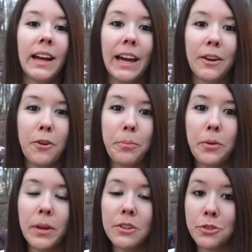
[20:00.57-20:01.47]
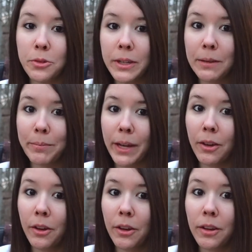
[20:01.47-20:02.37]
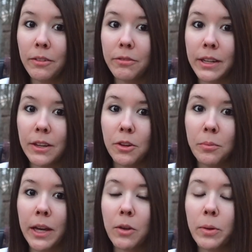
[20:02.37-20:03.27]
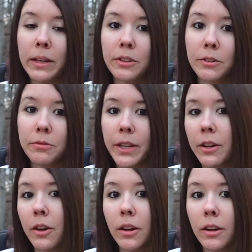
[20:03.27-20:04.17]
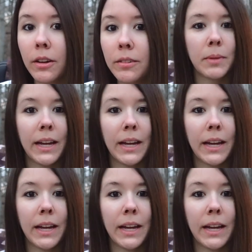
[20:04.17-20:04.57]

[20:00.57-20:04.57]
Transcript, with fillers: I hope you enjoyed my haul video, my quick little fun haul.